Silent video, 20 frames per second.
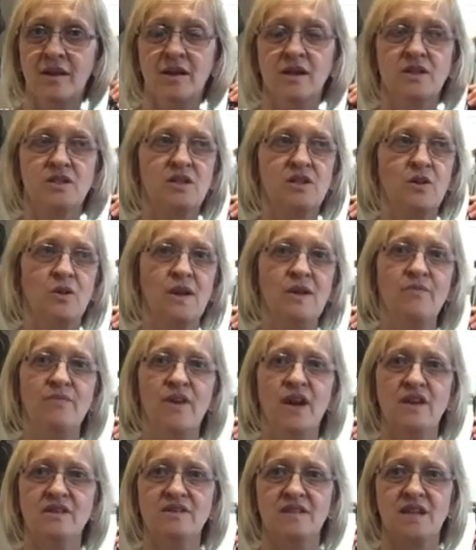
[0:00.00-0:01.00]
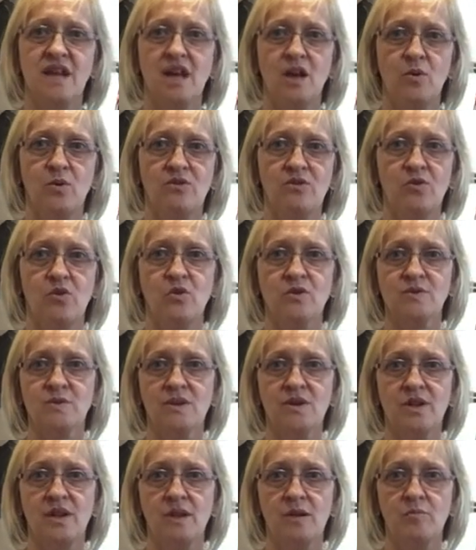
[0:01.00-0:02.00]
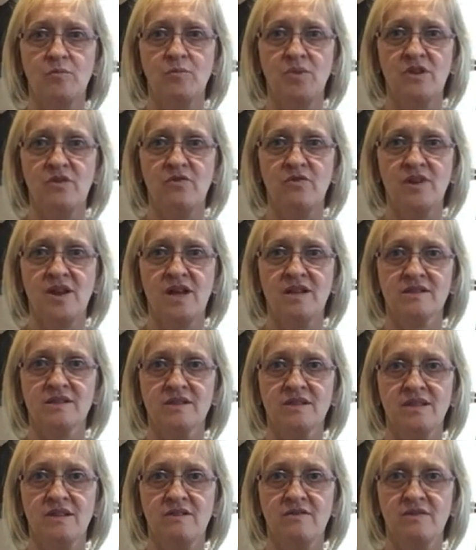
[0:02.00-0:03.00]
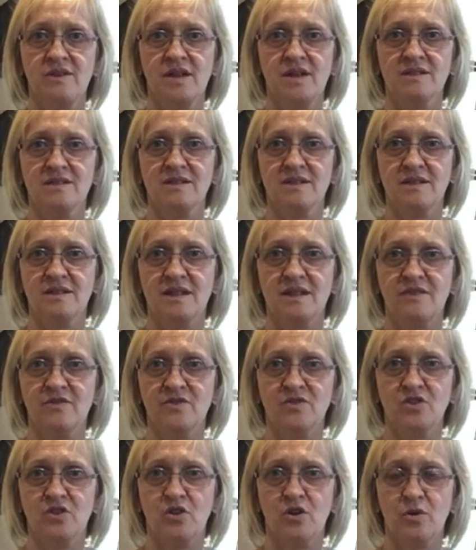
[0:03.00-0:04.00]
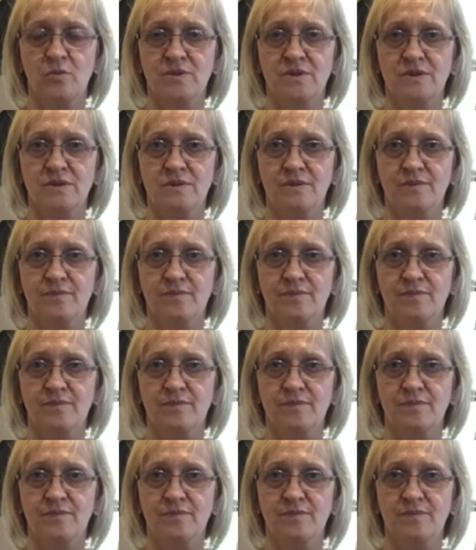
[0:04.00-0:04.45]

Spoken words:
So in that scale, of course, we're looking at B flats and D flats and F sharps.